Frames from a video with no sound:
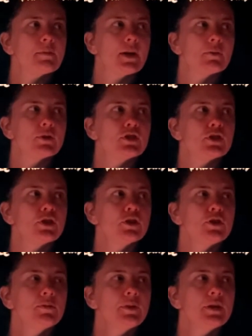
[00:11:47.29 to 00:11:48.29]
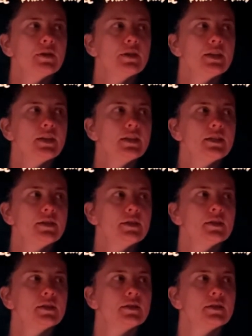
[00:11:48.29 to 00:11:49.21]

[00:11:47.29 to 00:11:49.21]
my return period.